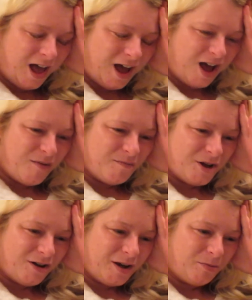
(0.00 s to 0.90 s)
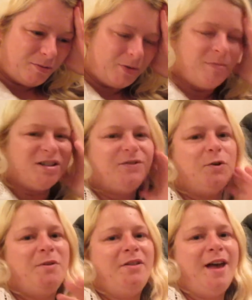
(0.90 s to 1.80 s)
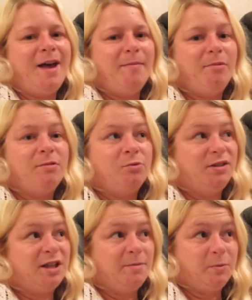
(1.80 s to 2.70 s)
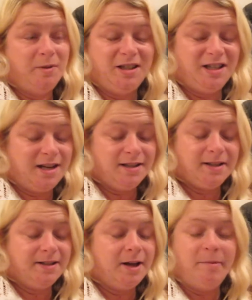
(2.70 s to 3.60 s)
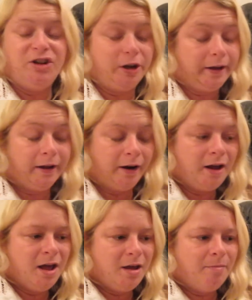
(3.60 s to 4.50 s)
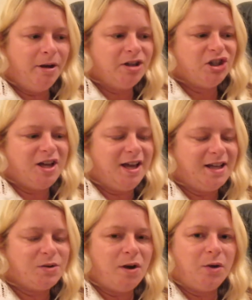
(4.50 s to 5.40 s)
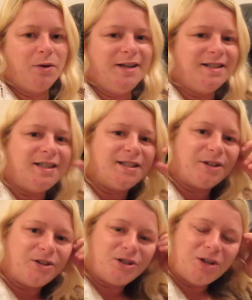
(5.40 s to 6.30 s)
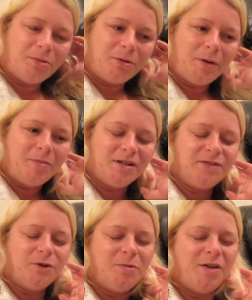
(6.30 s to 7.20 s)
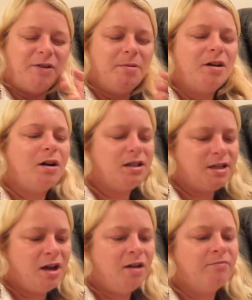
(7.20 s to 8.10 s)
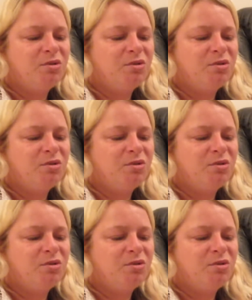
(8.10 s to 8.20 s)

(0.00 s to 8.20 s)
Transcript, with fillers: I probably won't be able to film in there. My mum always comes with me to the dentist because I'm a chicken, but she gets quite queasy, so she probably won't be able to film either, but I don't know.